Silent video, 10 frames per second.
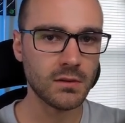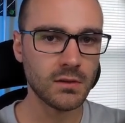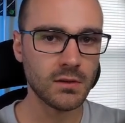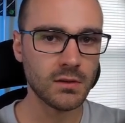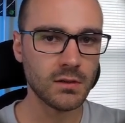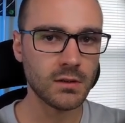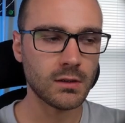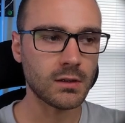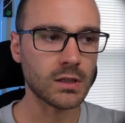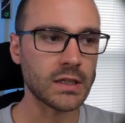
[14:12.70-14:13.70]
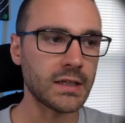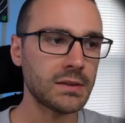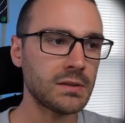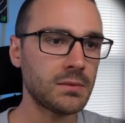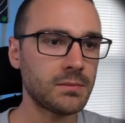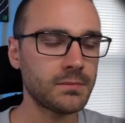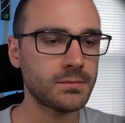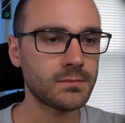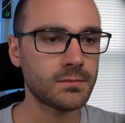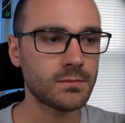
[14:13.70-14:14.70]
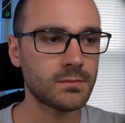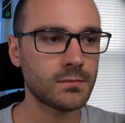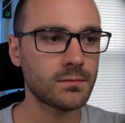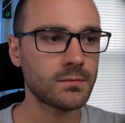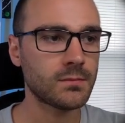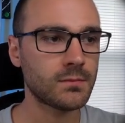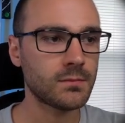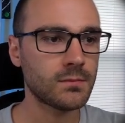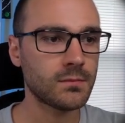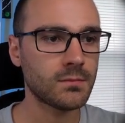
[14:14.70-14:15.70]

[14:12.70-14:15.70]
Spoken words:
Nothing is said.